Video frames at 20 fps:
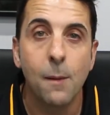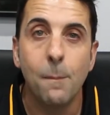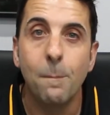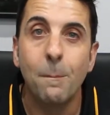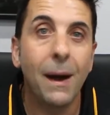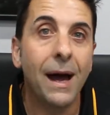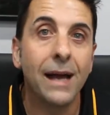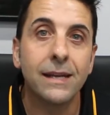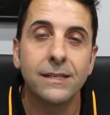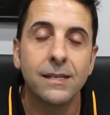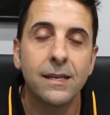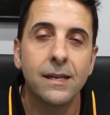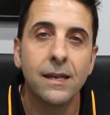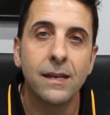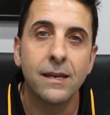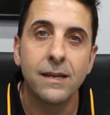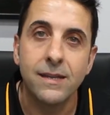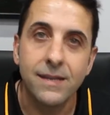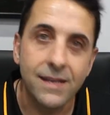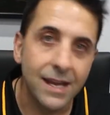But
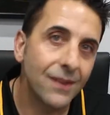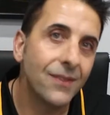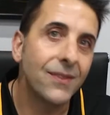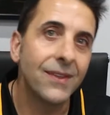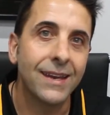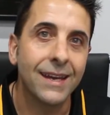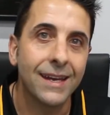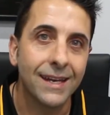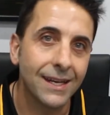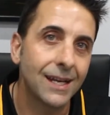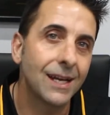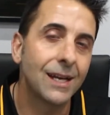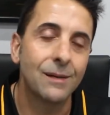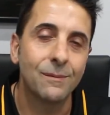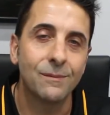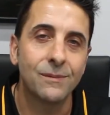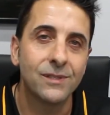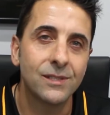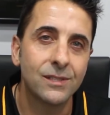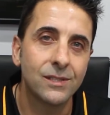nothing
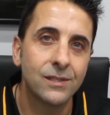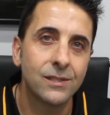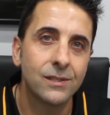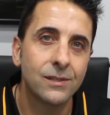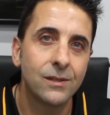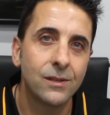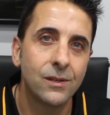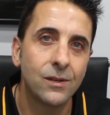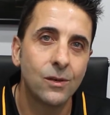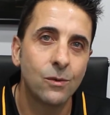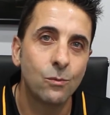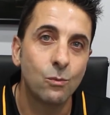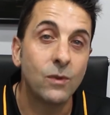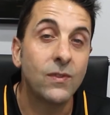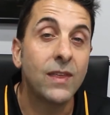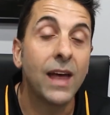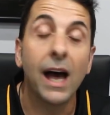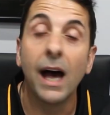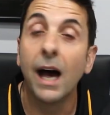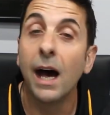comes
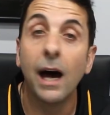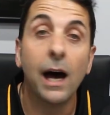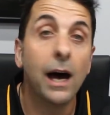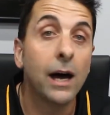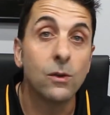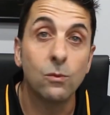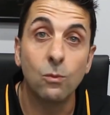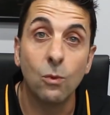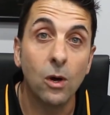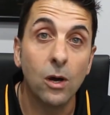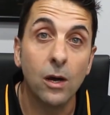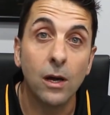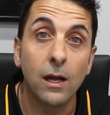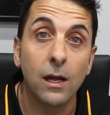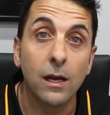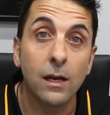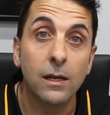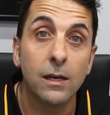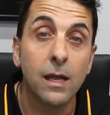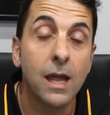without hard
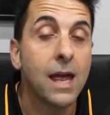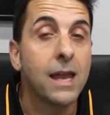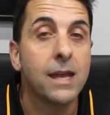work.